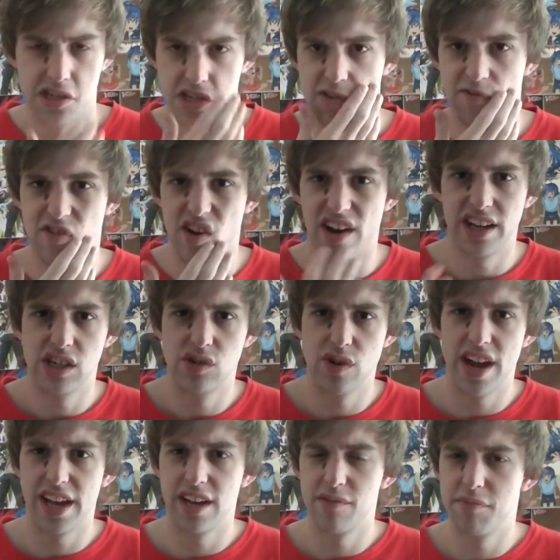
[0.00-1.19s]
divine
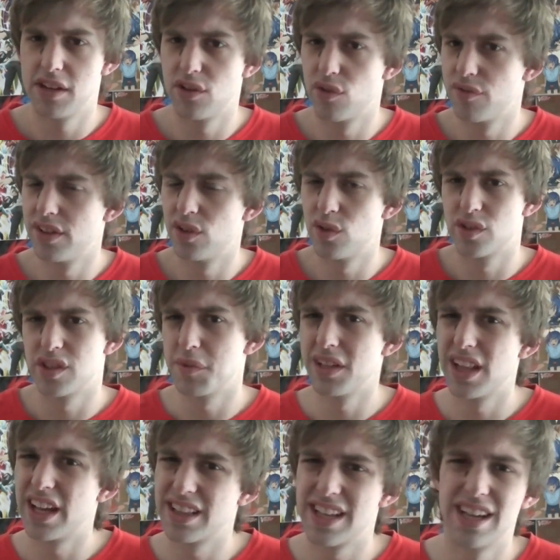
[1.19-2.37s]
dragon being revealed or something
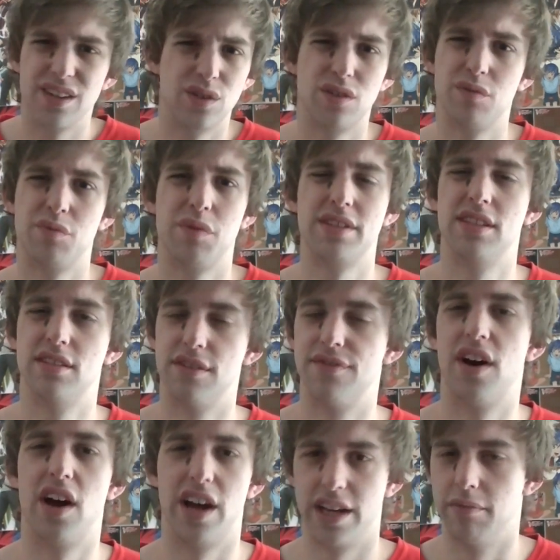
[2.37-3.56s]
like that. Or it wasn't
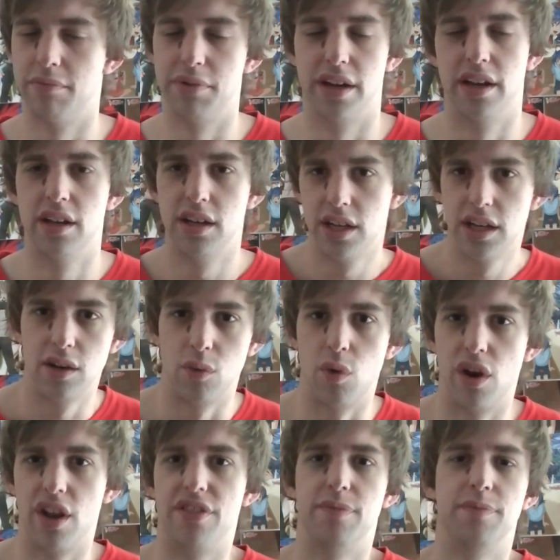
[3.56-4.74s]
divine, but
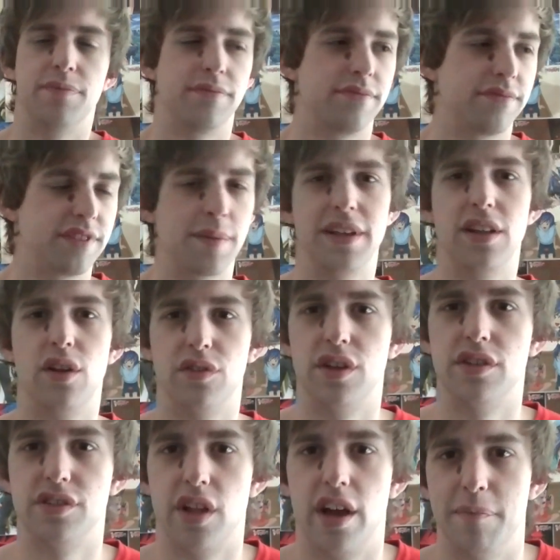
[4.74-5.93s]
one of something along
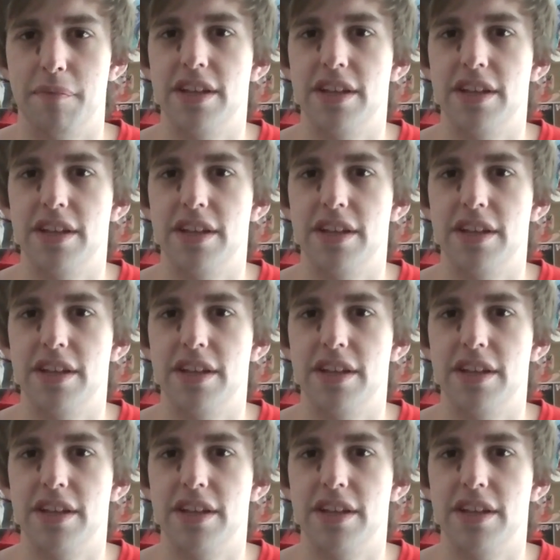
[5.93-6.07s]
those lines.